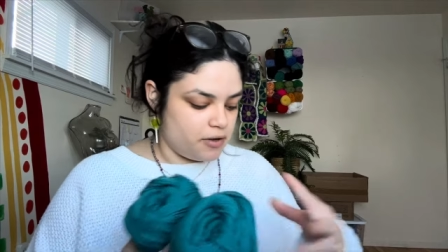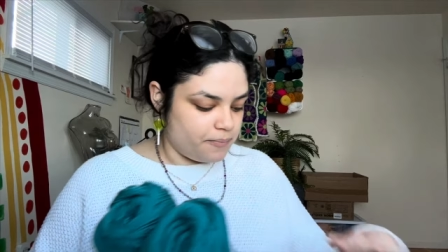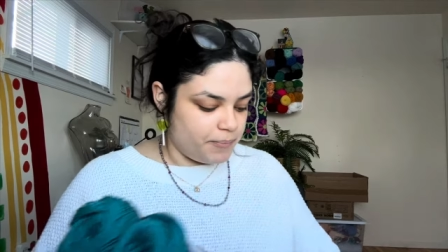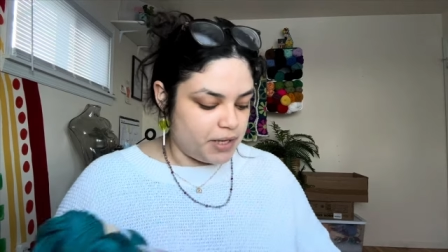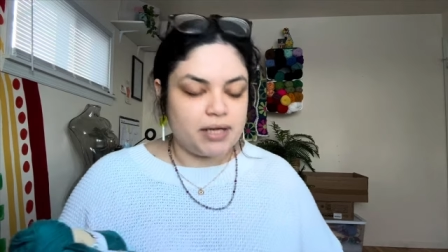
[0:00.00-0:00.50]

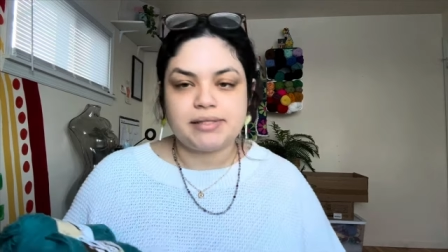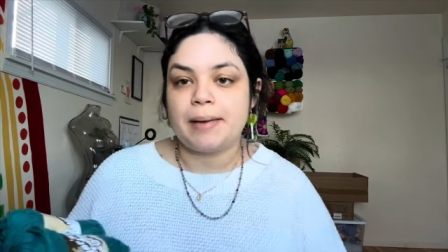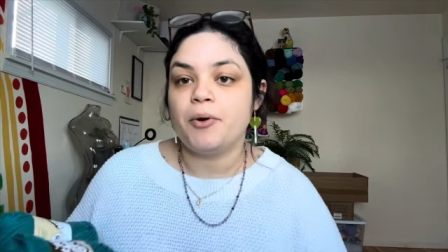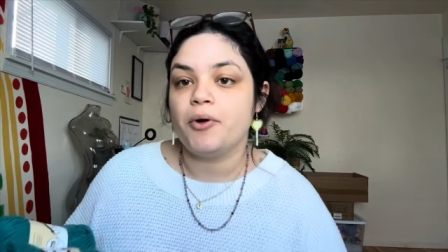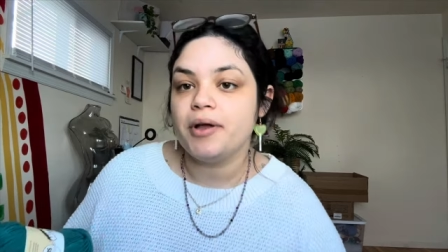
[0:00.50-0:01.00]
because
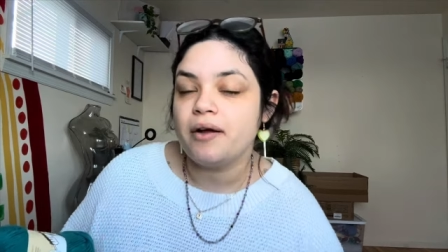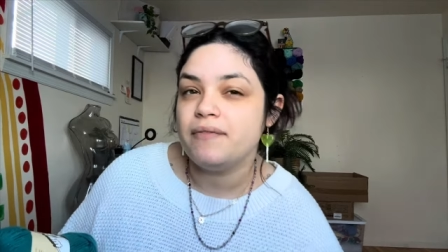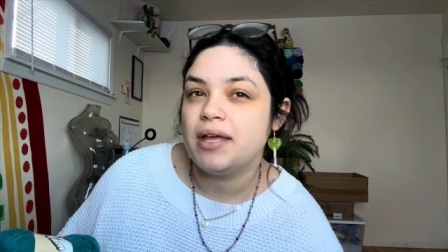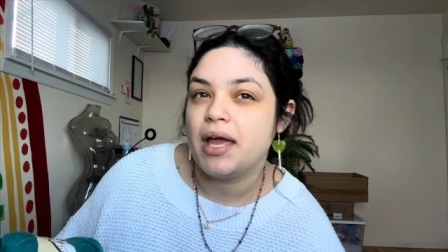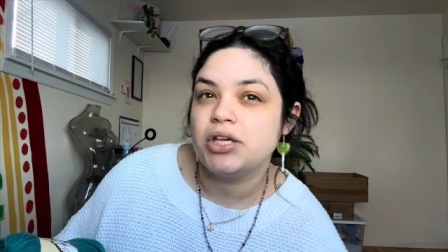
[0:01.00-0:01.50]
I'm going on
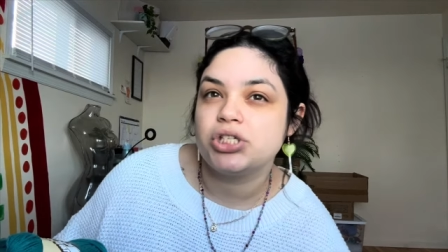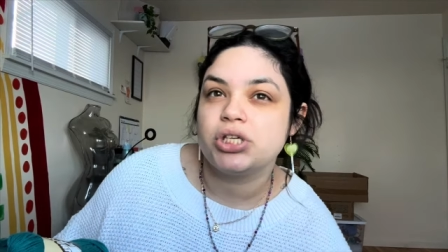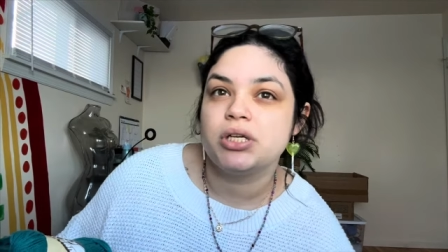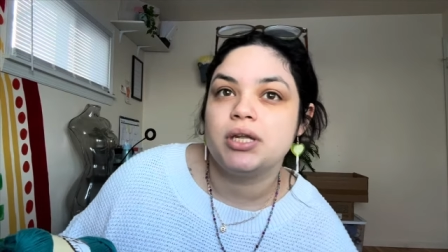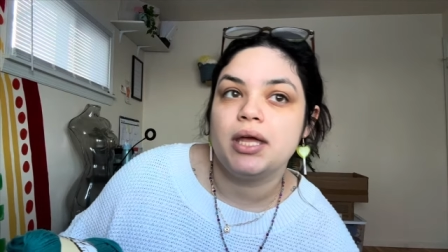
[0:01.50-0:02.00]

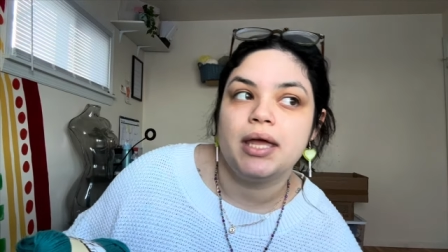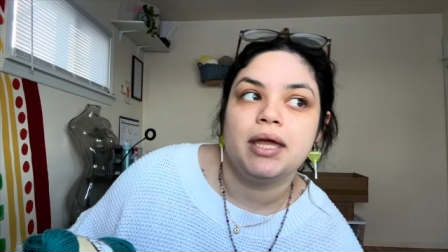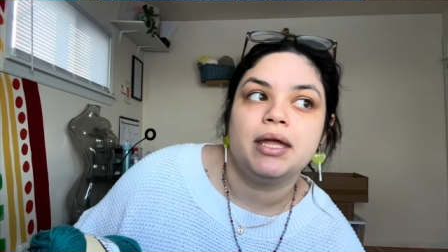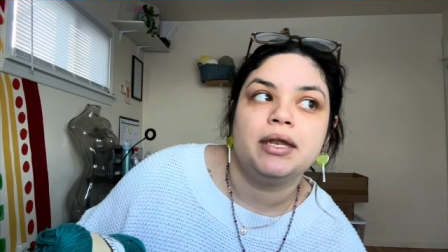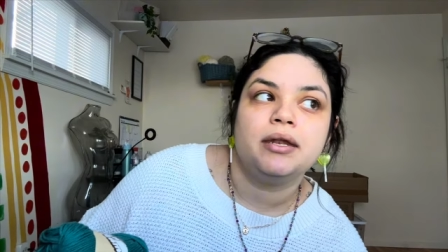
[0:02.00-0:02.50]
vacation
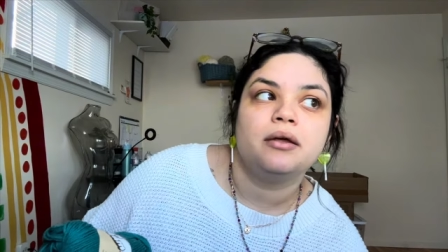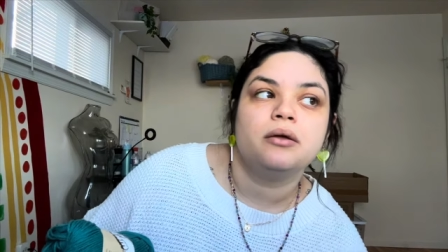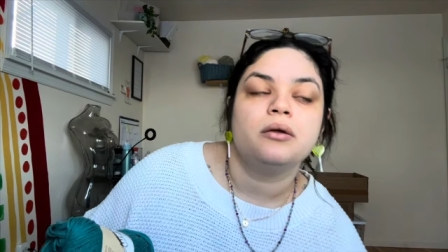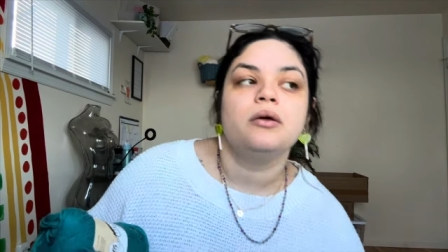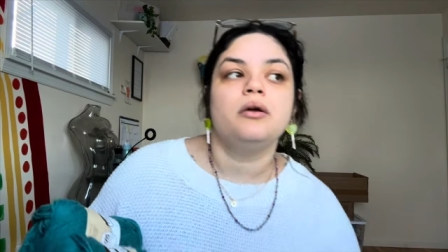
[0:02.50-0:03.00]
in
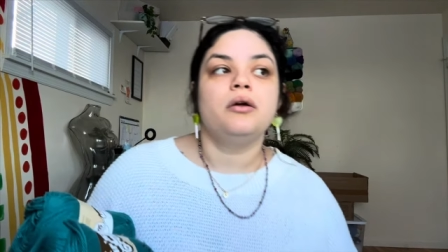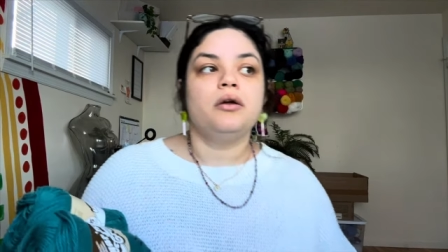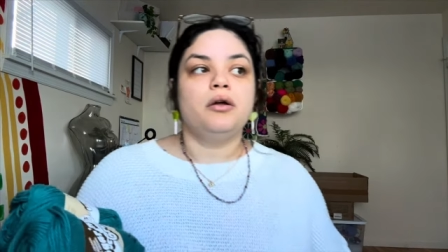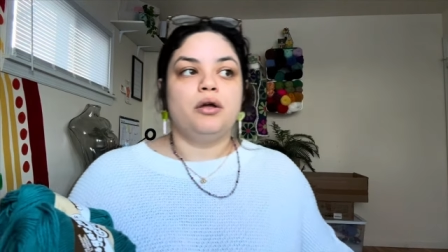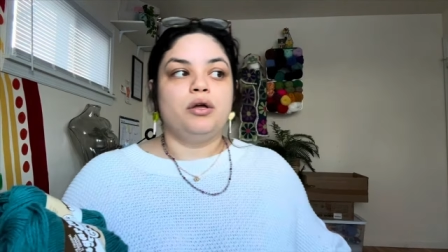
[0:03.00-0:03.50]

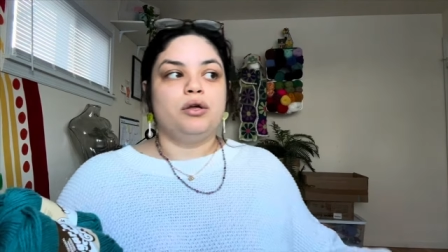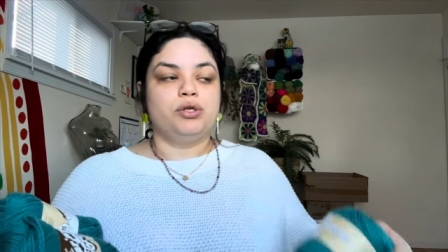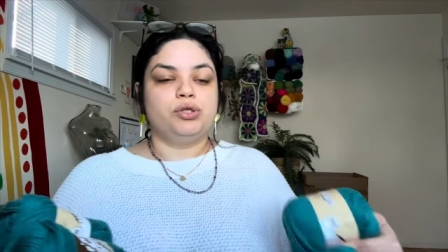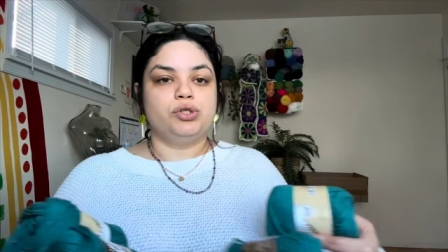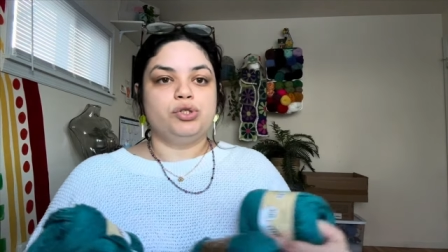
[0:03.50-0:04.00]

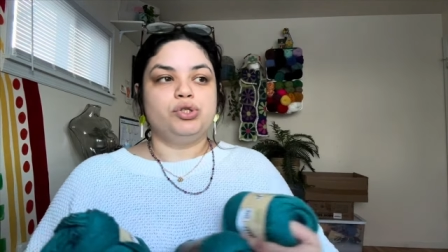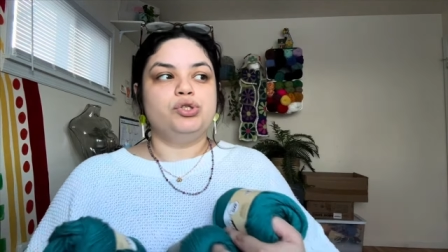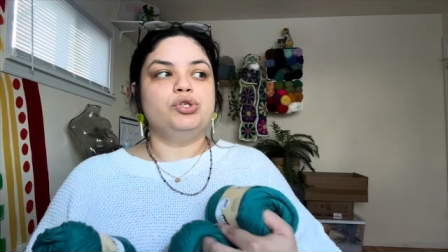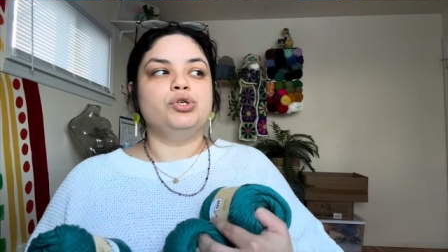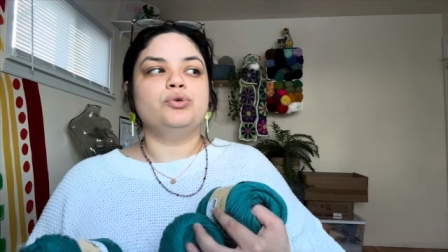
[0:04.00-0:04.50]

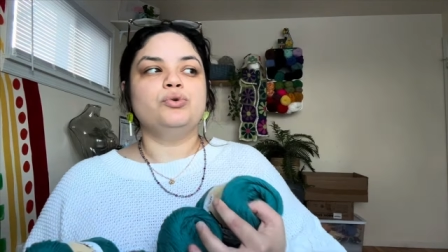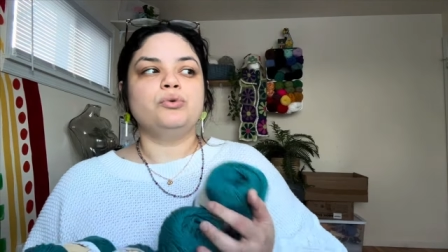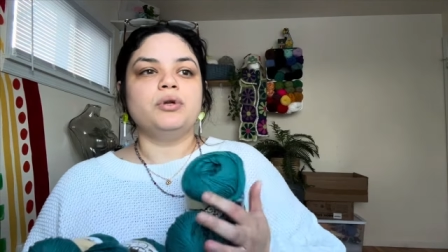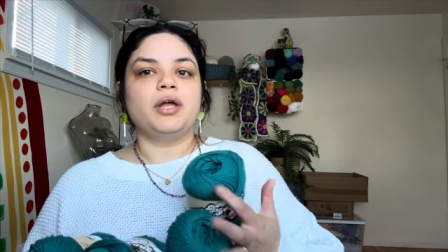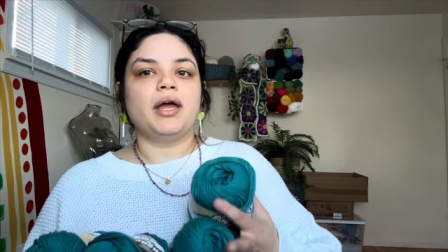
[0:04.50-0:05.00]

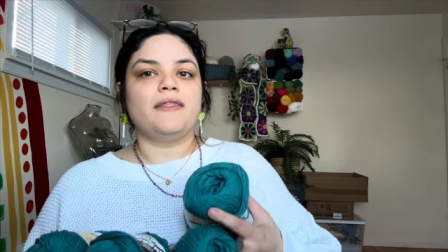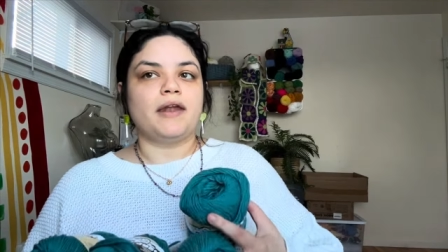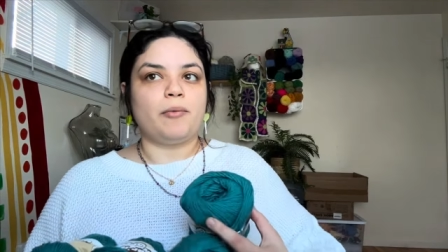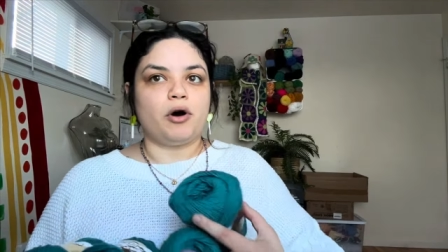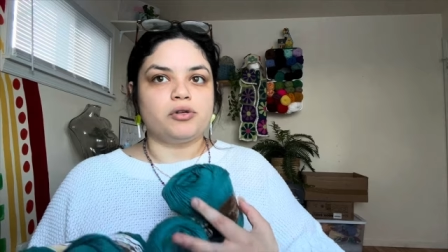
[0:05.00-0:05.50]
June and then
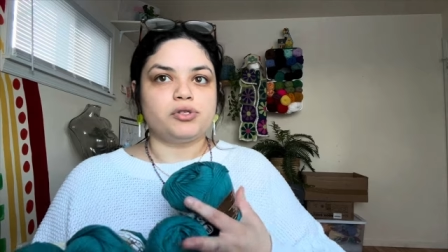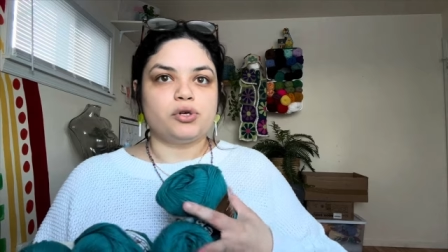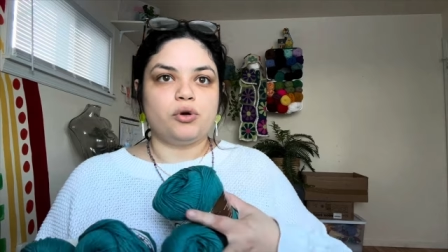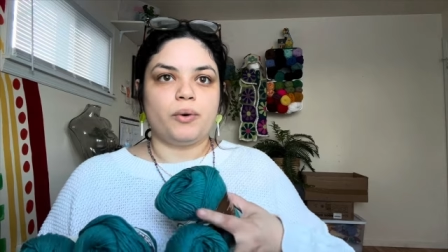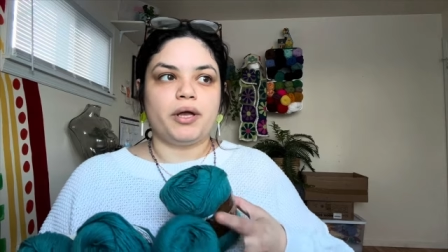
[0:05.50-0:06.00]
I'm also
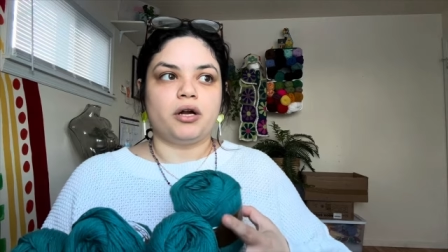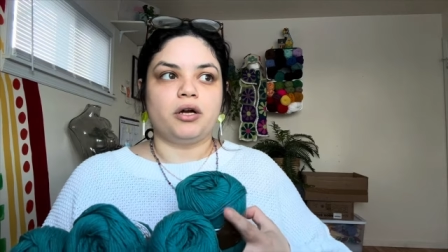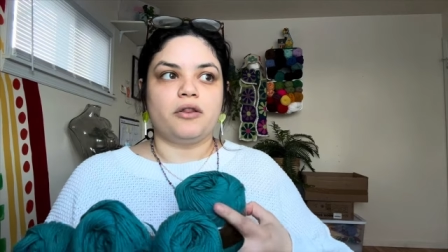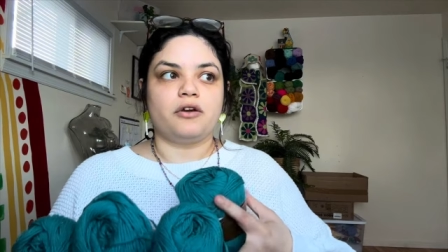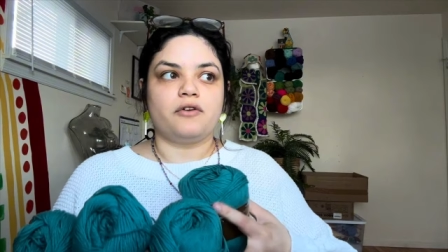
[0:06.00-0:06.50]
going on
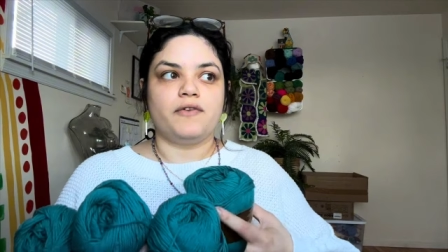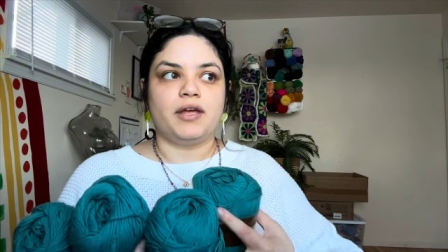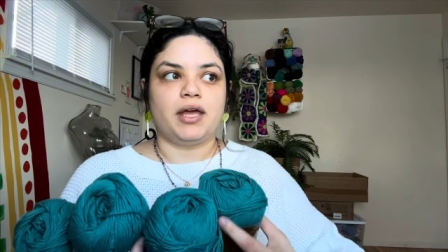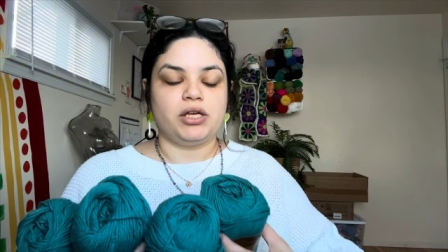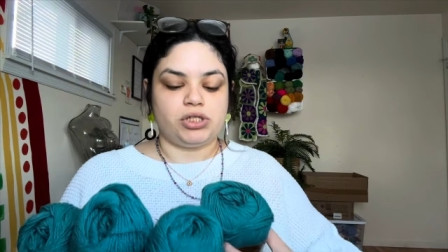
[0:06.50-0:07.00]
another
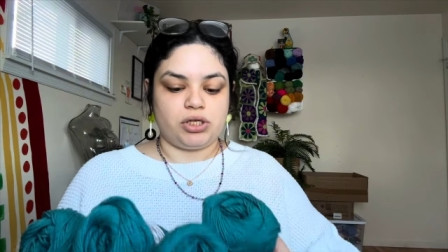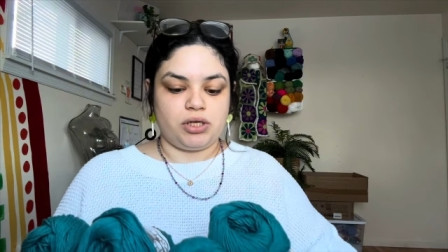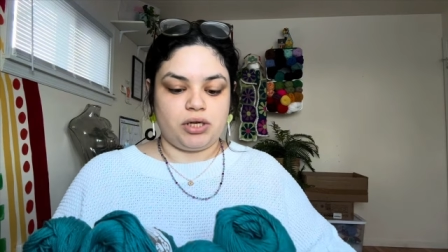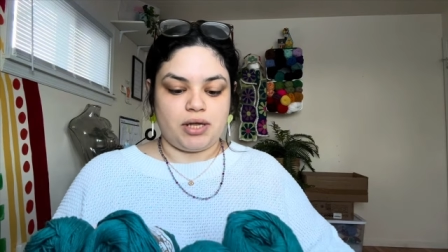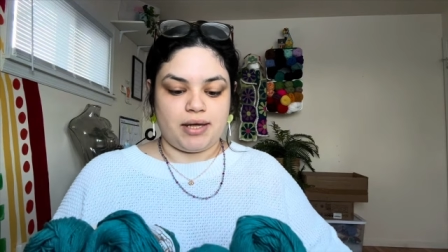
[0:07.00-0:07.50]

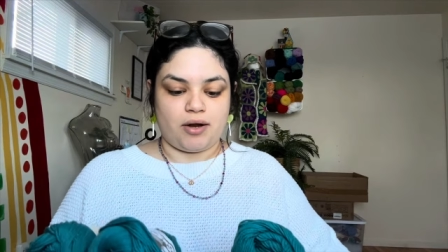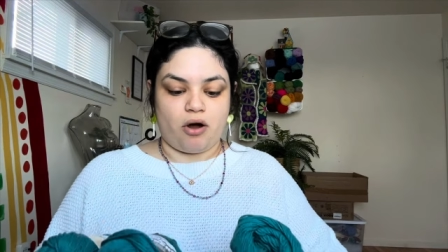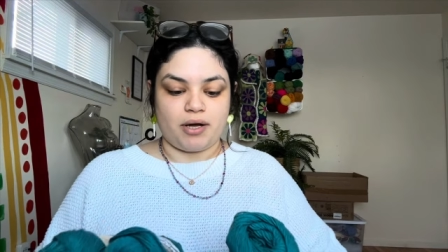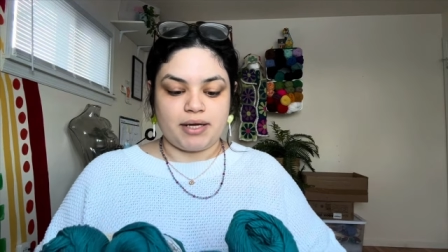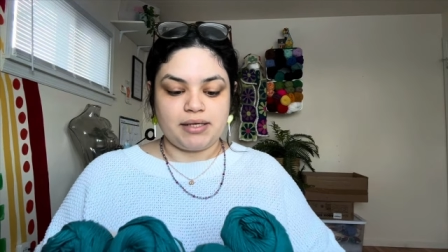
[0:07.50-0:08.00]
vacation in
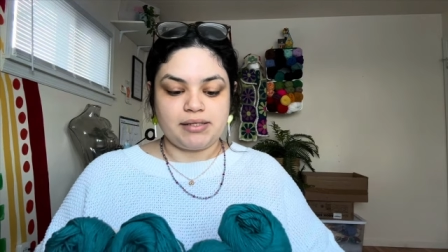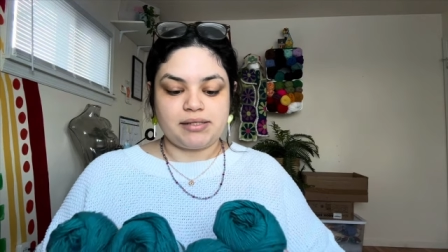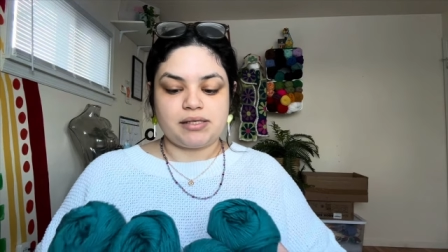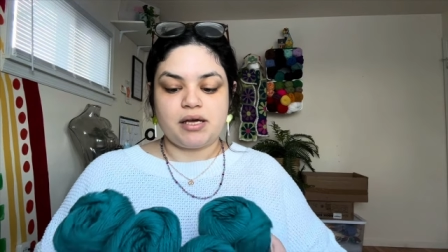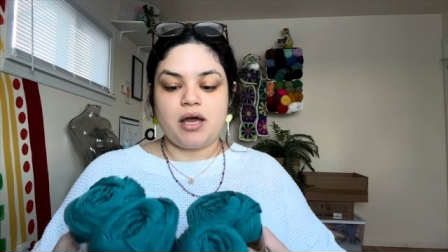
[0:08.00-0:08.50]

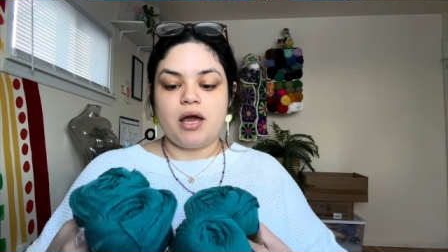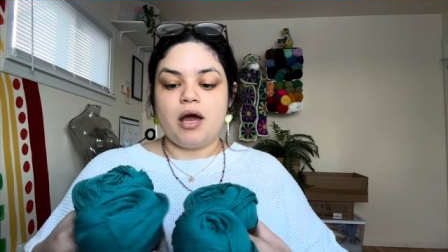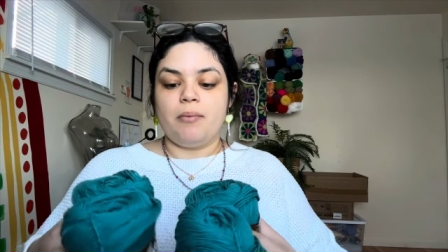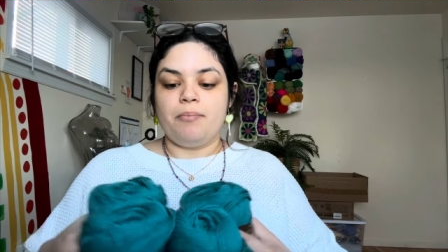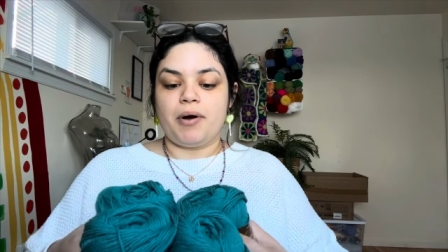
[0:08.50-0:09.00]
August.
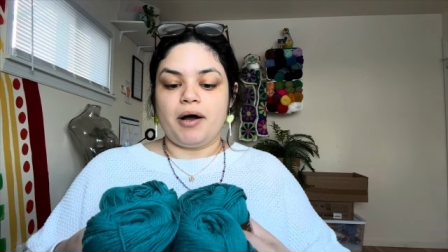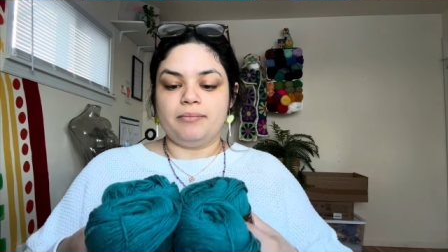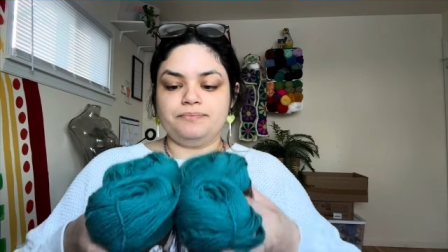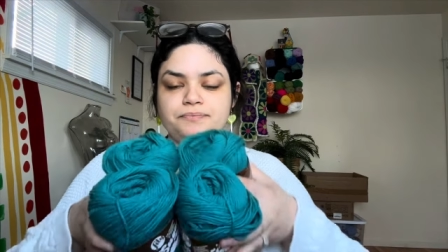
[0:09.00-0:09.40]
But